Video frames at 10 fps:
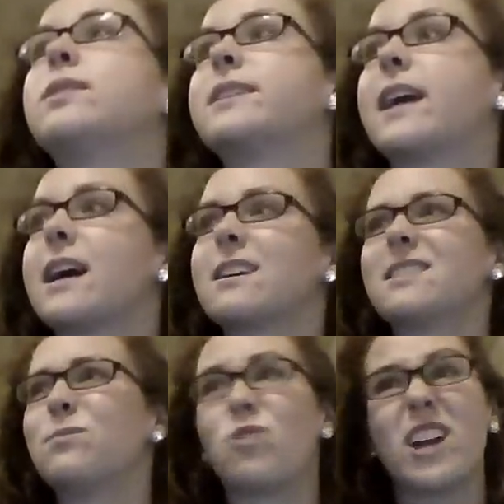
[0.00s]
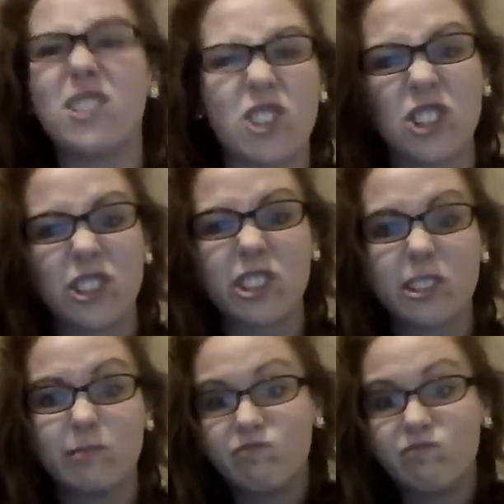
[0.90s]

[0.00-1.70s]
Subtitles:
yeah, I got some razors,